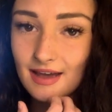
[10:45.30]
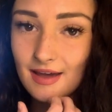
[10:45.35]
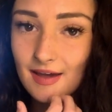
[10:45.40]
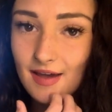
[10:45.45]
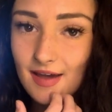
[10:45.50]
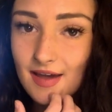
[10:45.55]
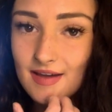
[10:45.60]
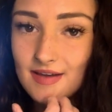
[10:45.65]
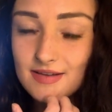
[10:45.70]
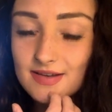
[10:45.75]

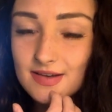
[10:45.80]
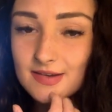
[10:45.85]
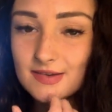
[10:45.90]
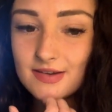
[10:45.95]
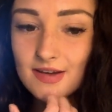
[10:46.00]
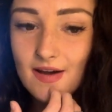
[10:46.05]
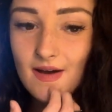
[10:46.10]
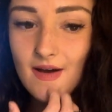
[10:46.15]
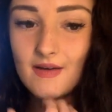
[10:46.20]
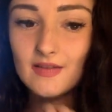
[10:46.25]
And
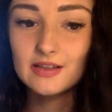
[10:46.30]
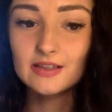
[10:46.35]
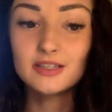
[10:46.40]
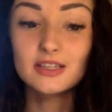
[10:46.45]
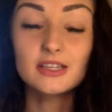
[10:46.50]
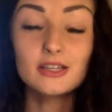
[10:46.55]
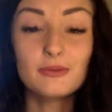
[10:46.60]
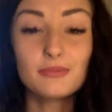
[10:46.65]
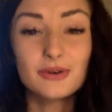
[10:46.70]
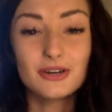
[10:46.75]
yeah,
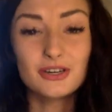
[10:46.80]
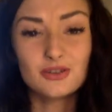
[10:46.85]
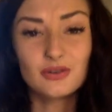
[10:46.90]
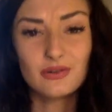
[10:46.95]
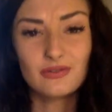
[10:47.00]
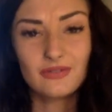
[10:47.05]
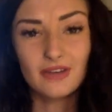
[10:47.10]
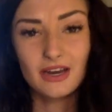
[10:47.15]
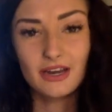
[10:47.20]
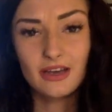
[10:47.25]
this is a pretty
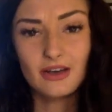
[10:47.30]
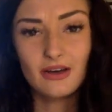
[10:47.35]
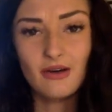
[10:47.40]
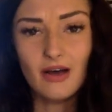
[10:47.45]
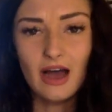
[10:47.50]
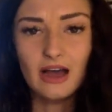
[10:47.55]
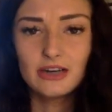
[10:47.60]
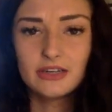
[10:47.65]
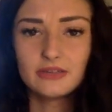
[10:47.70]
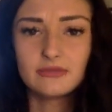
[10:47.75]
short video.
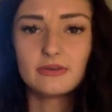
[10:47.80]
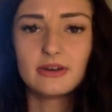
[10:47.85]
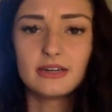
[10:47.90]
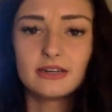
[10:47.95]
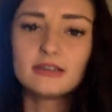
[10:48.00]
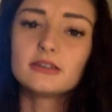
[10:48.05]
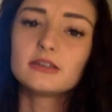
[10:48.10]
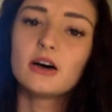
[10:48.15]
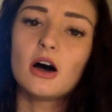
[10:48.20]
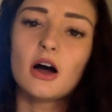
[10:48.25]
I just
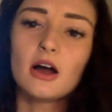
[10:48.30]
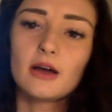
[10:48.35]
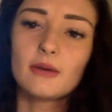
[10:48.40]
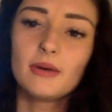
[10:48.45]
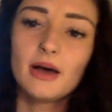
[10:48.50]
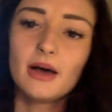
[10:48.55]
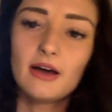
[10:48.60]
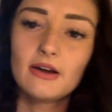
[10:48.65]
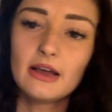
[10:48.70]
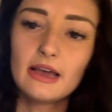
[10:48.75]
wanted to talk
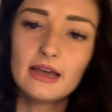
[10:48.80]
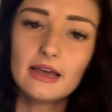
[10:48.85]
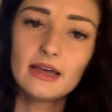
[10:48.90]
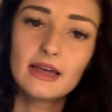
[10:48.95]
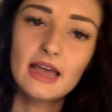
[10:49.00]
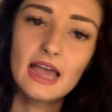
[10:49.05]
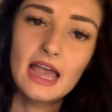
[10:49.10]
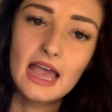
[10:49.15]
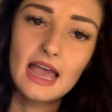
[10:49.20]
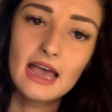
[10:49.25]
about
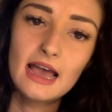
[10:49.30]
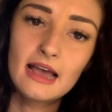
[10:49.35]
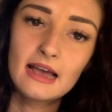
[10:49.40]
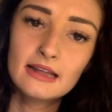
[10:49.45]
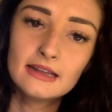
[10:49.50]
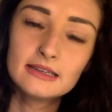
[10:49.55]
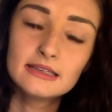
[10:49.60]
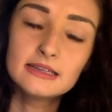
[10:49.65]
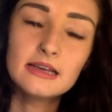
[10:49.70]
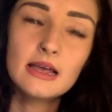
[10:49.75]
it.
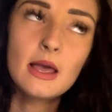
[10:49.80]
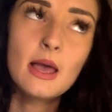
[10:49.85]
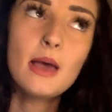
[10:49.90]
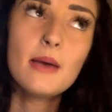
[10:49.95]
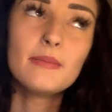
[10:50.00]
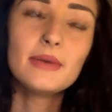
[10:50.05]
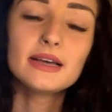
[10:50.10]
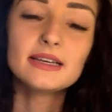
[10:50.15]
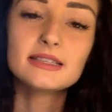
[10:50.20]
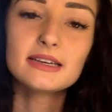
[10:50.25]
And
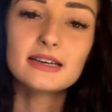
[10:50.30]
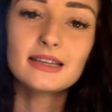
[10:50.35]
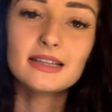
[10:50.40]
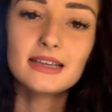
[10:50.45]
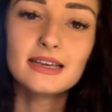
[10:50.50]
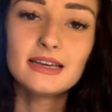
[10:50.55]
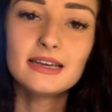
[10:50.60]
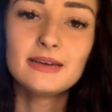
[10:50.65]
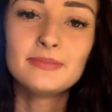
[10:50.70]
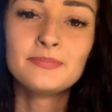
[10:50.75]

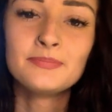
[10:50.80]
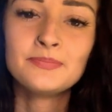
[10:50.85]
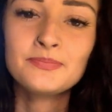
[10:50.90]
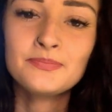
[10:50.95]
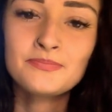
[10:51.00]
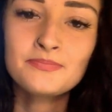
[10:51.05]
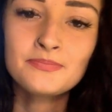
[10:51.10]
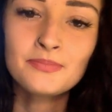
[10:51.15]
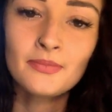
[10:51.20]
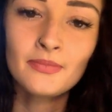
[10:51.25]
basically,
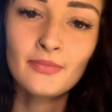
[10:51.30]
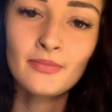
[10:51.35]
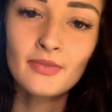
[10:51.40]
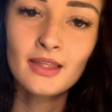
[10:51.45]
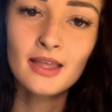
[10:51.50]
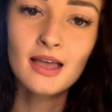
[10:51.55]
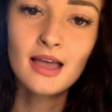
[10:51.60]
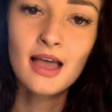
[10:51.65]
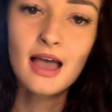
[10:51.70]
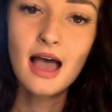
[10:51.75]

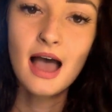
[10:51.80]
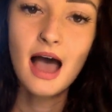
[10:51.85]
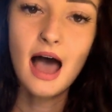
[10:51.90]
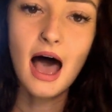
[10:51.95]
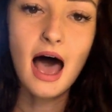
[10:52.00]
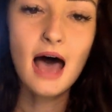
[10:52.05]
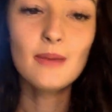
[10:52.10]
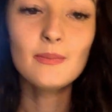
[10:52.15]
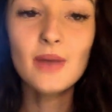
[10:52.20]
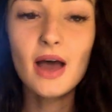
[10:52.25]

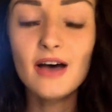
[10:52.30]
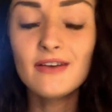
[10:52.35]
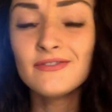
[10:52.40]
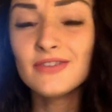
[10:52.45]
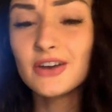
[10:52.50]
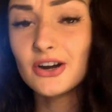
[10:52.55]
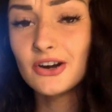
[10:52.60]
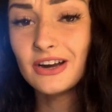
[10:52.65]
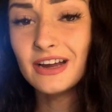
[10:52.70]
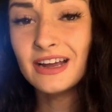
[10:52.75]
I'm not
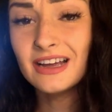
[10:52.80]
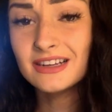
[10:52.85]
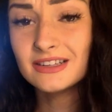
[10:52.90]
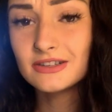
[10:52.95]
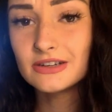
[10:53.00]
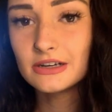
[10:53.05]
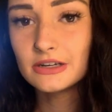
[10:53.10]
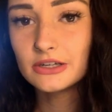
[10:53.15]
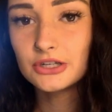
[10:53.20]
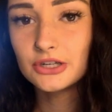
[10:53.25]
very
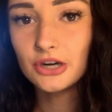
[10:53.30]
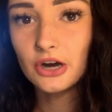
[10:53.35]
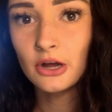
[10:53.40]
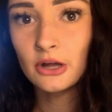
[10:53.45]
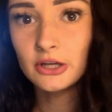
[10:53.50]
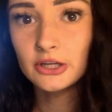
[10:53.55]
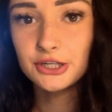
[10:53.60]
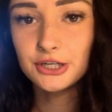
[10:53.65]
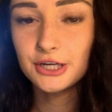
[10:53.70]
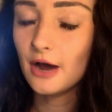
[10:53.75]
into
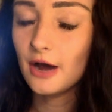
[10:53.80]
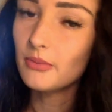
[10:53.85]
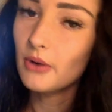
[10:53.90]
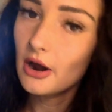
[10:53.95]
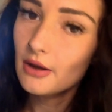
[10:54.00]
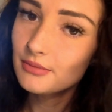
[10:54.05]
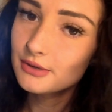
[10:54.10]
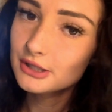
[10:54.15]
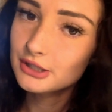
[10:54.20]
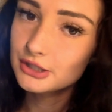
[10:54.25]
astrology. I'll
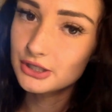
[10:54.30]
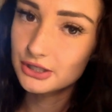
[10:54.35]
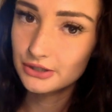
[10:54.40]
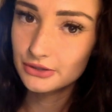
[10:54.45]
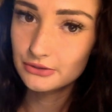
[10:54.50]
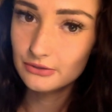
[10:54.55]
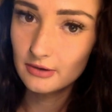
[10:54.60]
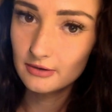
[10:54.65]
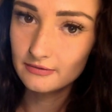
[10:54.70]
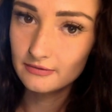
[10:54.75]
probably
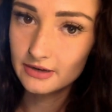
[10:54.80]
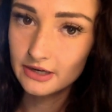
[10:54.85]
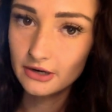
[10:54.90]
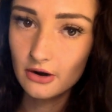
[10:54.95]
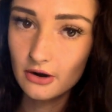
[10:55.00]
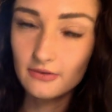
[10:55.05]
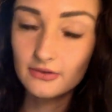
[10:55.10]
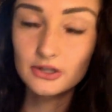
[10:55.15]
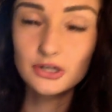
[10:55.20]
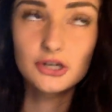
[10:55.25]
do a
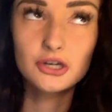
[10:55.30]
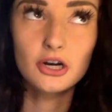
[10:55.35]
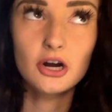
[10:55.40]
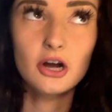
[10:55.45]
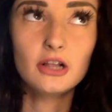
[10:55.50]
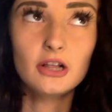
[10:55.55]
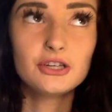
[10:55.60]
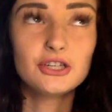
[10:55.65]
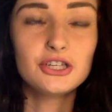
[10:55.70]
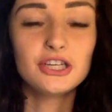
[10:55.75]
video over
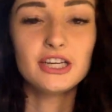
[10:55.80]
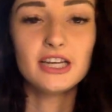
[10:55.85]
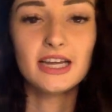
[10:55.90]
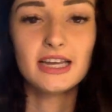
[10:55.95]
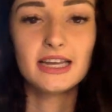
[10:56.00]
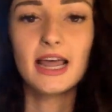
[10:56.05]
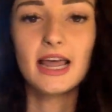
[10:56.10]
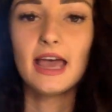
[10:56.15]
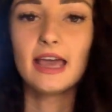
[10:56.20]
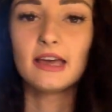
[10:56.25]
astrology
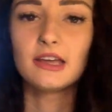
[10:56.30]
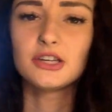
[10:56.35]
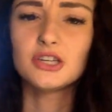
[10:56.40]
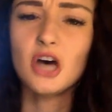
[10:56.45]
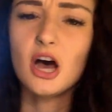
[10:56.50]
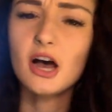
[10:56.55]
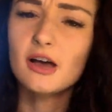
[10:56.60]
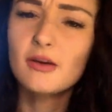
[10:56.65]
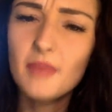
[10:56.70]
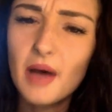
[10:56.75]
and like
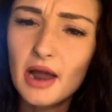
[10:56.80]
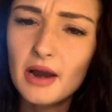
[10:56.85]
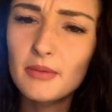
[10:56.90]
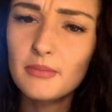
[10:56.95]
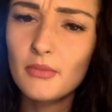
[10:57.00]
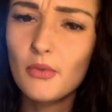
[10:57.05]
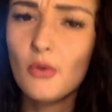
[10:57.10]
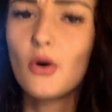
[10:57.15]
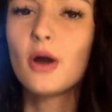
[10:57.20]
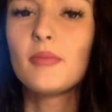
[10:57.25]
talk about
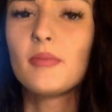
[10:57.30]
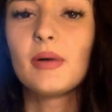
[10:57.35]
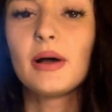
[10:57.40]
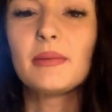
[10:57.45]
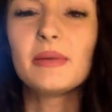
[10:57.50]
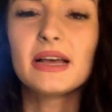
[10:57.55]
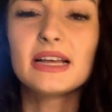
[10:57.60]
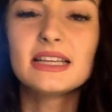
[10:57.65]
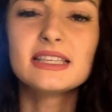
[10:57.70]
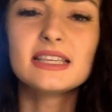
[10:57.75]
it more,
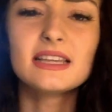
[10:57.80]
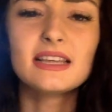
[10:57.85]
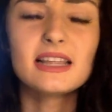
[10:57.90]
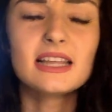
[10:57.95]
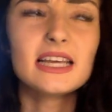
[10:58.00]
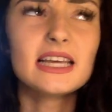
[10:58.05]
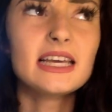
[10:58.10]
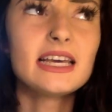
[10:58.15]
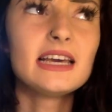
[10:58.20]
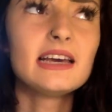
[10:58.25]
but
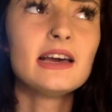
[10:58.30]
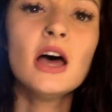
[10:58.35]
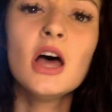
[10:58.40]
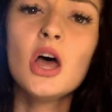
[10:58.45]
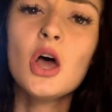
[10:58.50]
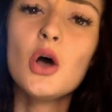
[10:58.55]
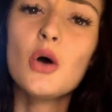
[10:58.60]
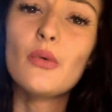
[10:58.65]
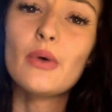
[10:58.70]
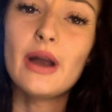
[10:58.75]
basically
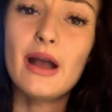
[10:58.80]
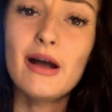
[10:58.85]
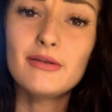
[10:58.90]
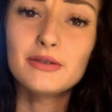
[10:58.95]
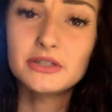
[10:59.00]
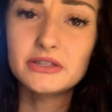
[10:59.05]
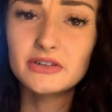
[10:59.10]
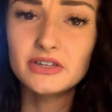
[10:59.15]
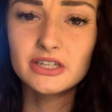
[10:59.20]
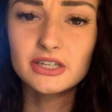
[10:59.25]
when I
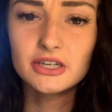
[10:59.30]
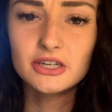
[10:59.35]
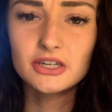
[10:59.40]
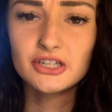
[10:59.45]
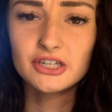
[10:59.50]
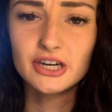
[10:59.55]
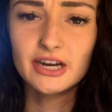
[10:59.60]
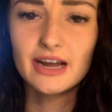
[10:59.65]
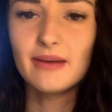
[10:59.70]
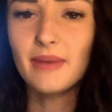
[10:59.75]
was
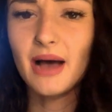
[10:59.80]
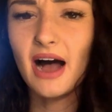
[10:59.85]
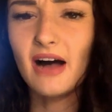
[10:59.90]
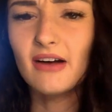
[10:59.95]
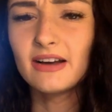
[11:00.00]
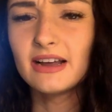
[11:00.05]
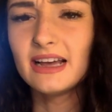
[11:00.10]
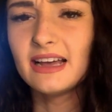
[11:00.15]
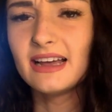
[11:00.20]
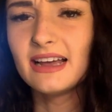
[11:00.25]
researching
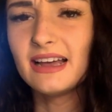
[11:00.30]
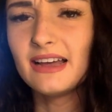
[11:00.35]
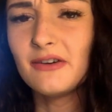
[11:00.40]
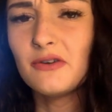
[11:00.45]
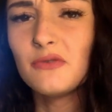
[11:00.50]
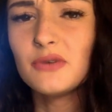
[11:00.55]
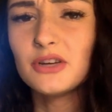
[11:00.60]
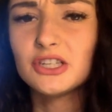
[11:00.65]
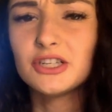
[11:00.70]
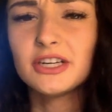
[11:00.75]
about it,
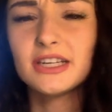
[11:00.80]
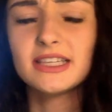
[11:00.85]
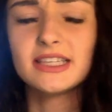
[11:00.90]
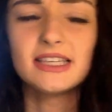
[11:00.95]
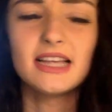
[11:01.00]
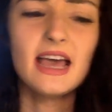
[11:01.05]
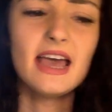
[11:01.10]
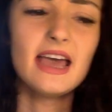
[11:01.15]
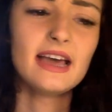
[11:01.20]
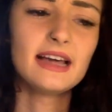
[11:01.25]
it was just
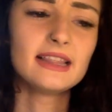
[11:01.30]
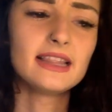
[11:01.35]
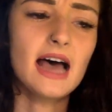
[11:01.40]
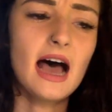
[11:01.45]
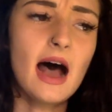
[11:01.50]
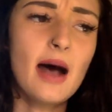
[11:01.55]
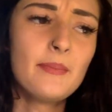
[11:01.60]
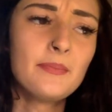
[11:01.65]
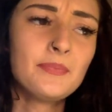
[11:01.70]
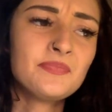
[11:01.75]
saying
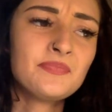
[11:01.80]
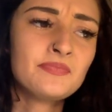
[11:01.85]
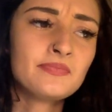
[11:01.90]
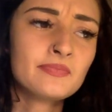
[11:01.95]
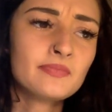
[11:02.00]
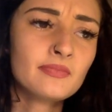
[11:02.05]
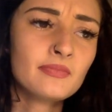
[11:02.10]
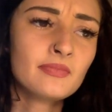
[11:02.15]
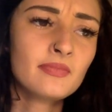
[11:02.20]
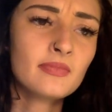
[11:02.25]
that
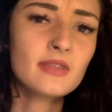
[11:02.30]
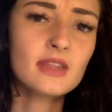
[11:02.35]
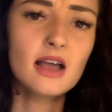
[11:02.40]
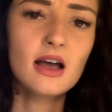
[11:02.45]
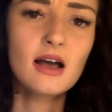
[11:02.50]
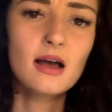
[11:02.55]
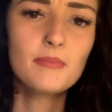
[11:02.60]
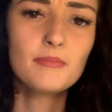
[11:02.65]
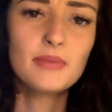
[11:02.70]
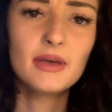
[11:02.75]

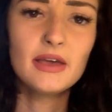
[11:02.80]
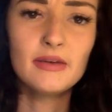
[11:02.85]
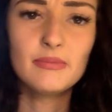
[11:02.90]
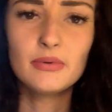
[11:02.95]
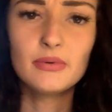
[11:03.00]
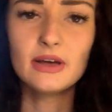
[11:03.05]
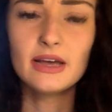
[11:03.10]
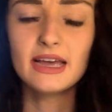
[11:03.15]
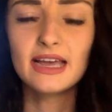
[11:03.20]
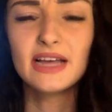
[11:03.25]

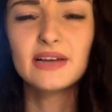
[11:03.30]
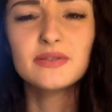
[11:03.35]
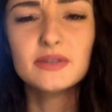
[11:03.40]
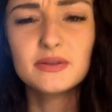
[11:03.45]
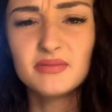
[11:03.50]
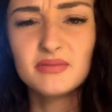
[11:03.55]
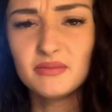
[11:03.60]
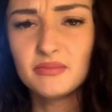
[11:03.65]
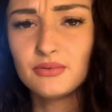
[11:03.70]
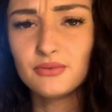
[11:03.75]
it gives
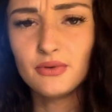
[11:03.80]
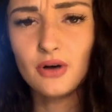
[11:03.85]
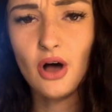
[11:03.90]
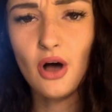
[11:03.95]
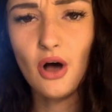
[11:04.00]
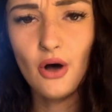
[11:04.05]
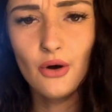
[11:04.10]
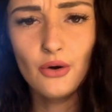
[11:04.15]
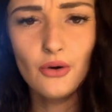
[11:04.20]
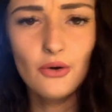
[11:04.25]
people
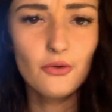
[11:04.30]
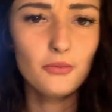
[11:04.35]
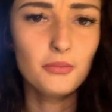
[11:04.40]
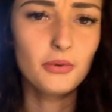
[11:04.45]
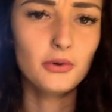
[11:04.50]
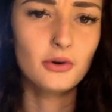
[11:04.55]
hope